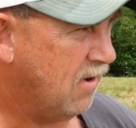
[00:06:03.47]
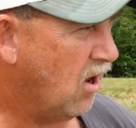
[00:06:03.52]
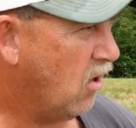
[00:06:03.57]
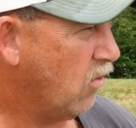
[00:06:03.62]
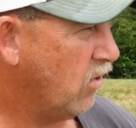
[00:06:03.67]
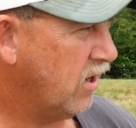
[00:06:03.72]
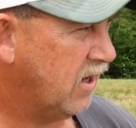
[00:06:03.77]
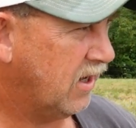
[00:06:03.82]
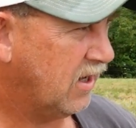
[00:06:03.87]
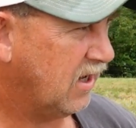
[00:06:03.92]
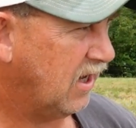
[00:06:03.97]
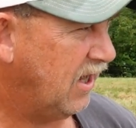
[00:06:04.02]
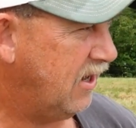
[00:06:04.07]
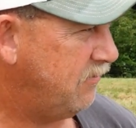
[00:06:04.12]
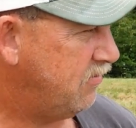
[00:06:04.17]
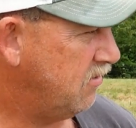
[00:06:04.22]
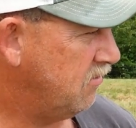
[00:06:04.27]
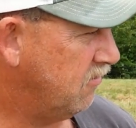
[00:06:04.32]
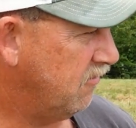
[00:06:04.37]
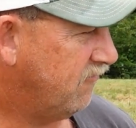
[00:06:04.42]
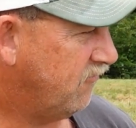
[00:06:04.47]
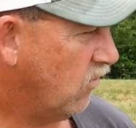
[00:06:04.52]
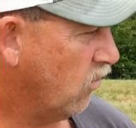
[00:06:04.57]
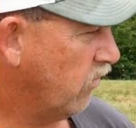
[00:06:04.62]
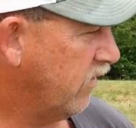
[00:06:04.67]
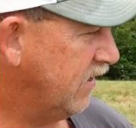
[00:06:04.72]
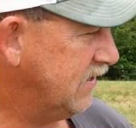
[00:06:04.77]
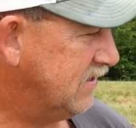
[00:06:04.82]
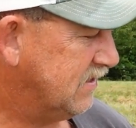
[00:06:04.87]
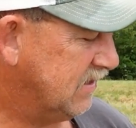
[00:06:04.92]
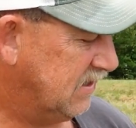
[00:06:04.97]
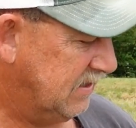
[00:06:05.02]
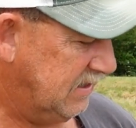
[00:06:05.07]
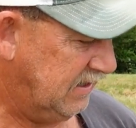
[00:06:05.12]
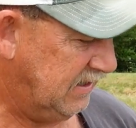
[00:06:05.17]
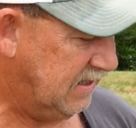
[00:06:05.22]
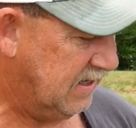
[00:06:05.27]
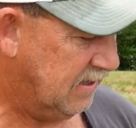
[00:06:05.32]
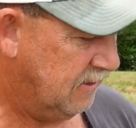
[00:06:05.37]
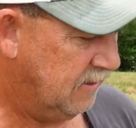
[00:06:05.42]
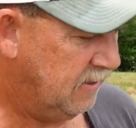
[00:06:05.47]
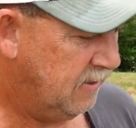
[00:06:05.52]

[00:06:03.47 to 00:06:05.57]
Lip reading: mowing and clipping before they seed.